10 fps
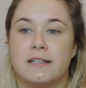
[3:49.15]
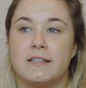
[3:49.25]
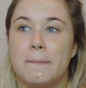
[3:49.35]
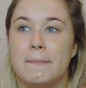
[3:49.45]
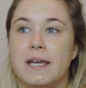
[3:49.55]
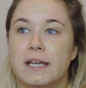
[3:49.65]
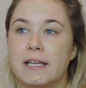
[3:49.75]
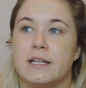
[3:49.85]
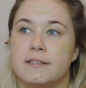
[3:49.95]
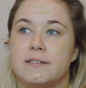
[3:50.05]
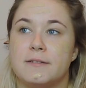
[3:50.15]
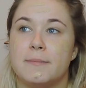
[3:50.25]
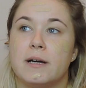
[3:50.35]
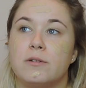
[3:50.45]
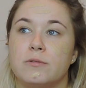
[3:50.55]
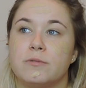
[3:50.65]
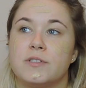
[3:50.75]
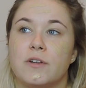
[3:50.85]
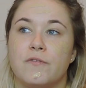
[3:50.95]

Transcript: To me, it smells